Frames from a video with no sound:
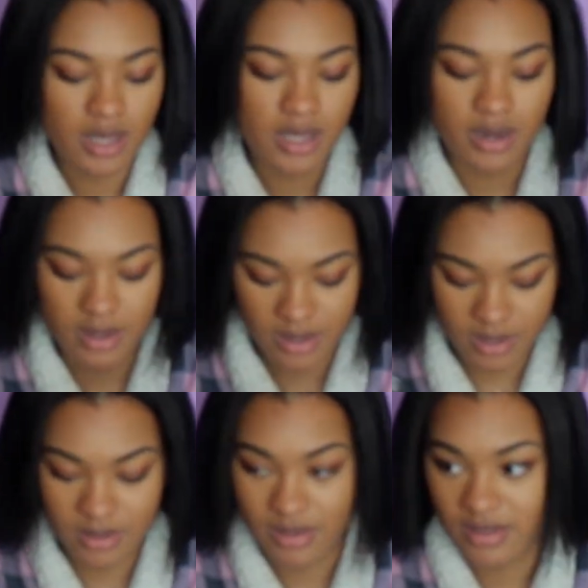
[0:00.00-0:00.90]
It
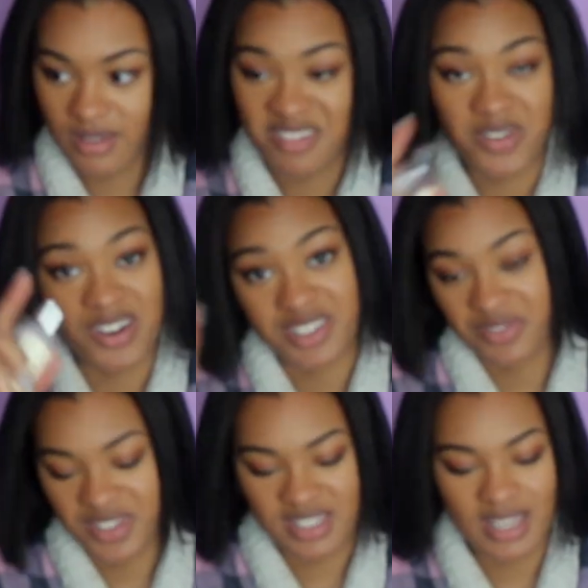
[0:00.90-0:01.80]
is very
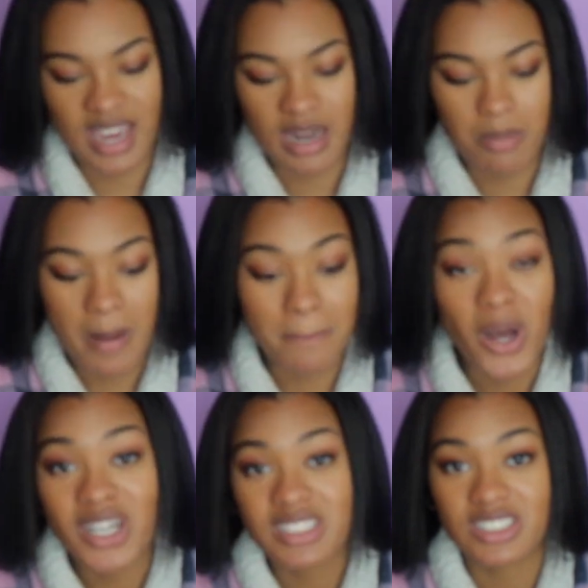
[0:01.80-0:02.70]
sophisticated. My
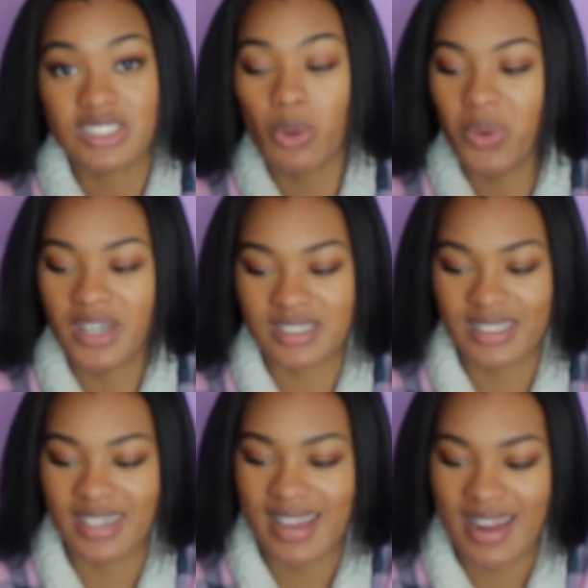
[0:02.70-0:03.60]
boss
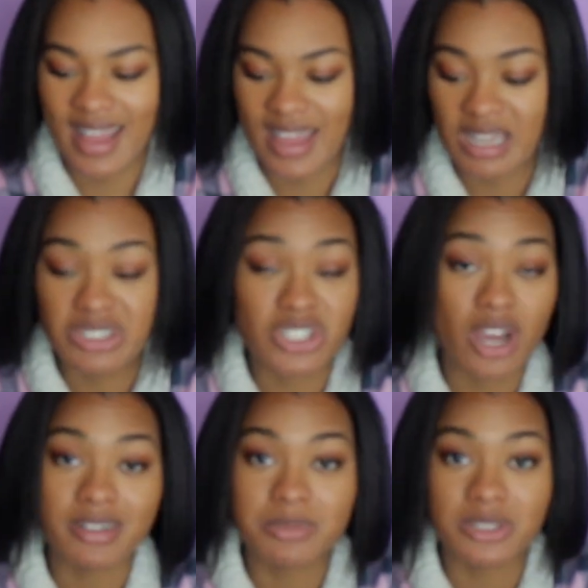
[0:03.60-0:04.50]
wears it and she
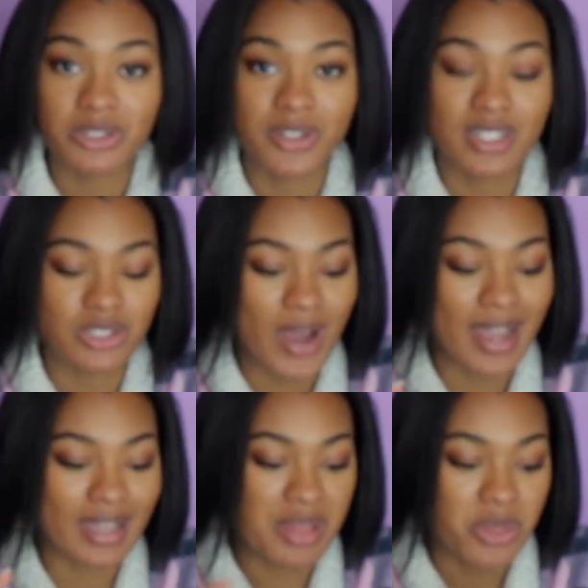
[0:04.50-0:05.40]
always smells so good, so
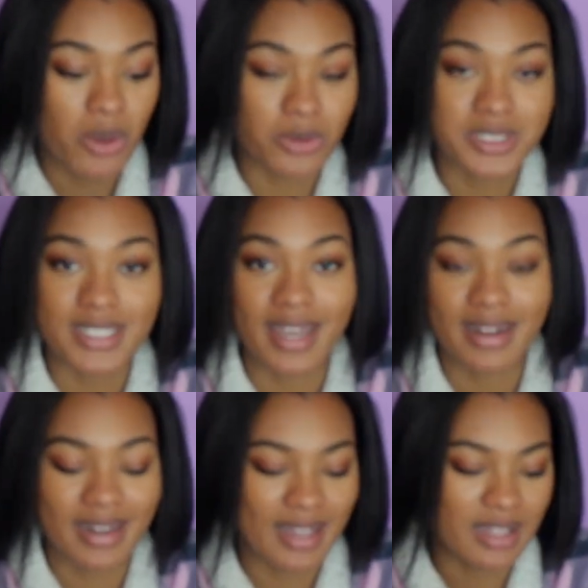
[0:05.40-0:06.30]
I got the whole
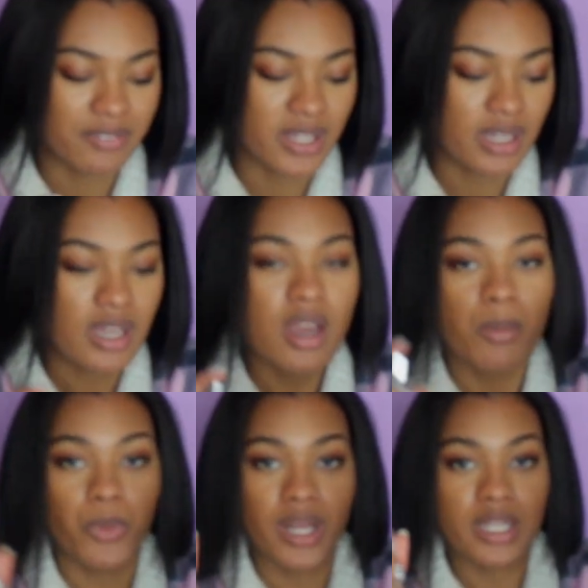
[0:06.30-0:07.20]
set and I love it.
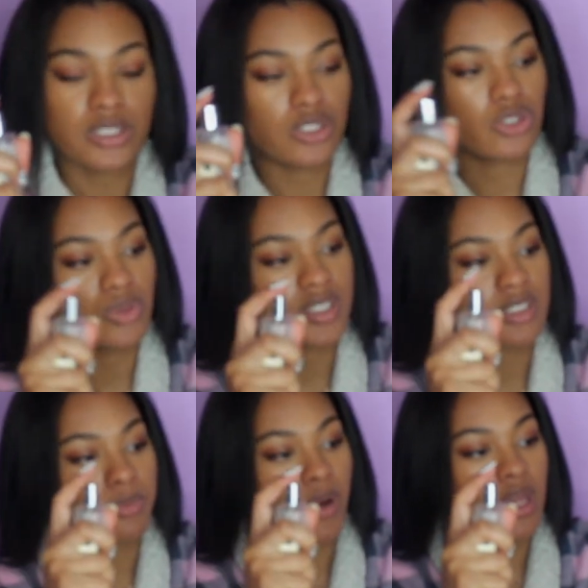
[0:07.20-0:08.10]
What I like to do is
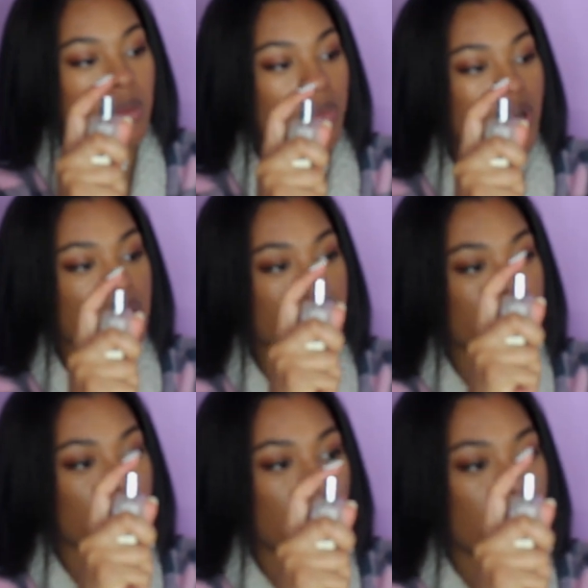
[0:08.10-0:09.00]
spray the brush.